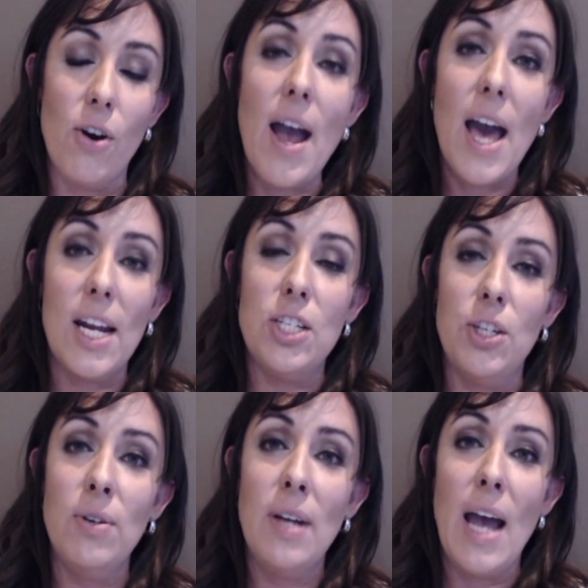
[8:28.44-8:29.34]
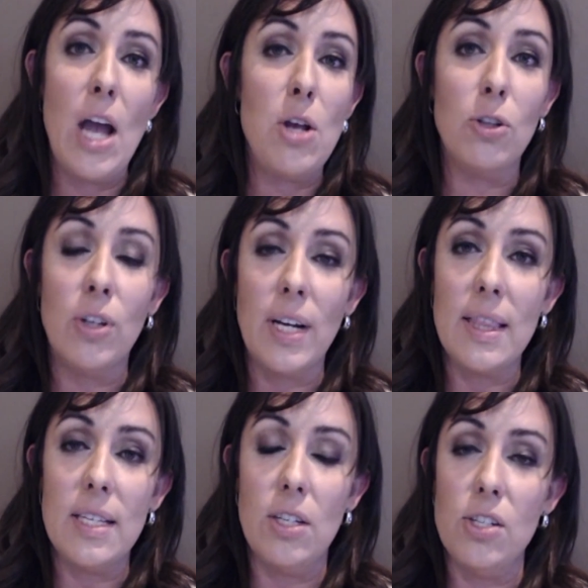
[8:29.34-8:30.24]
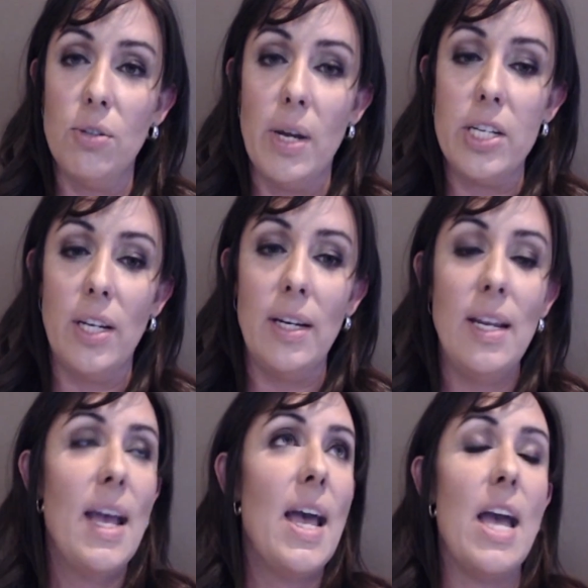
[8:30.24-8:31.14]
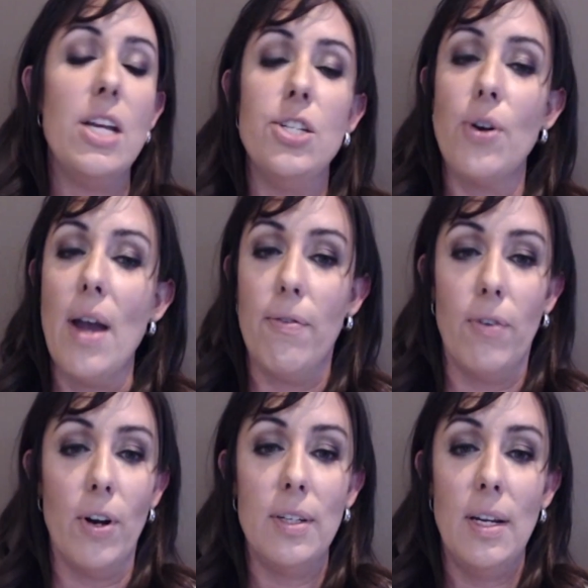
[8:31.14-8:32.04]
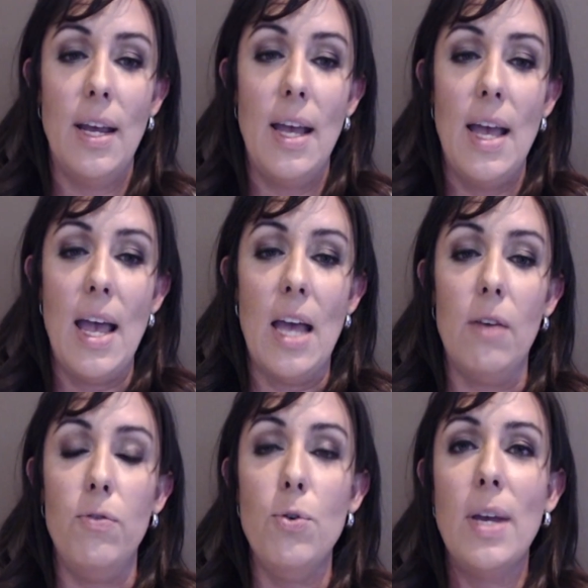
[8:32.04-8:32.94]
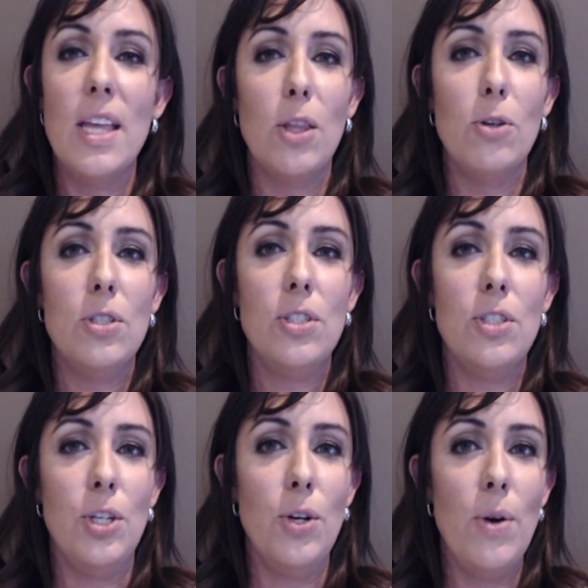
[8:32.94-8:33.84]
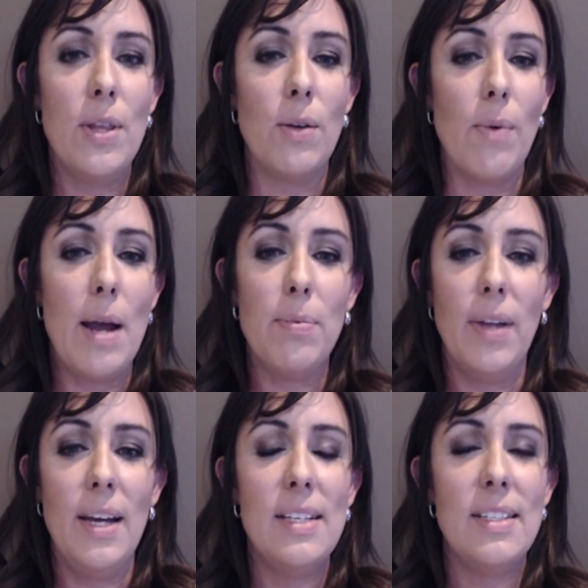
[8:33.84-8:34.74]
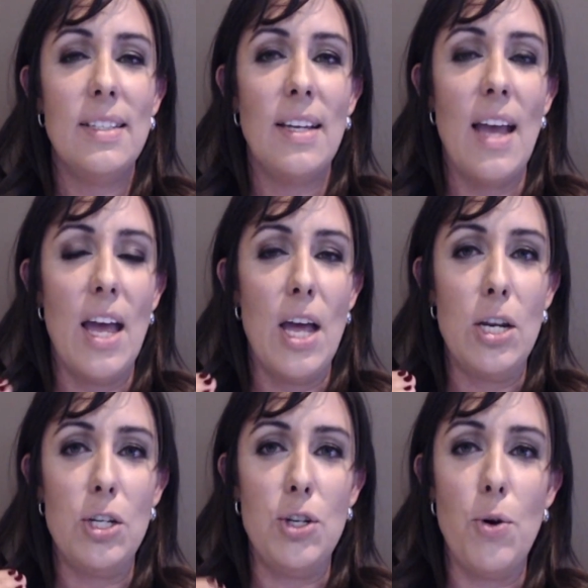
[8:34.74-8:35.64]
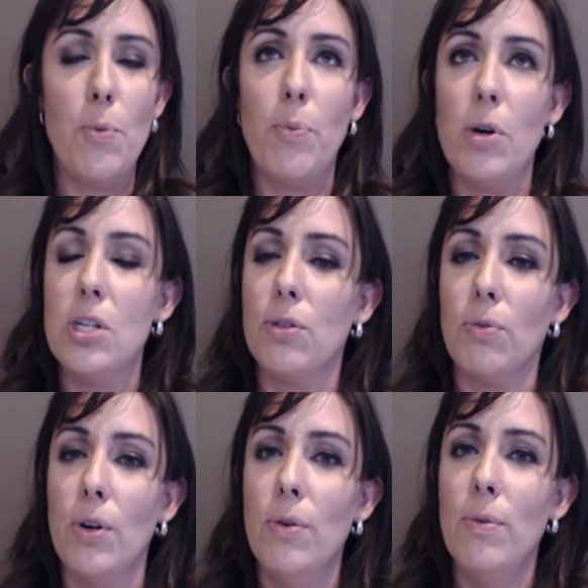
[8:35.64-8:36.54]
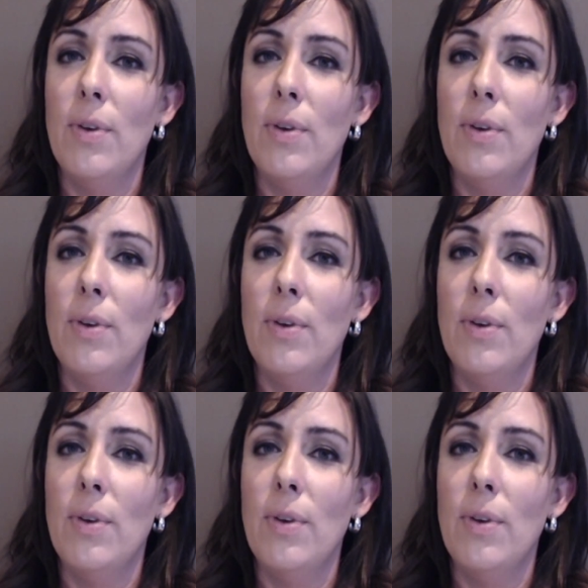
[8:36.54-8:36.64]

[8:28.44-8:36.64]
attitude, how you look at the situation, and your effort. And if you get those two in the right place and you push through,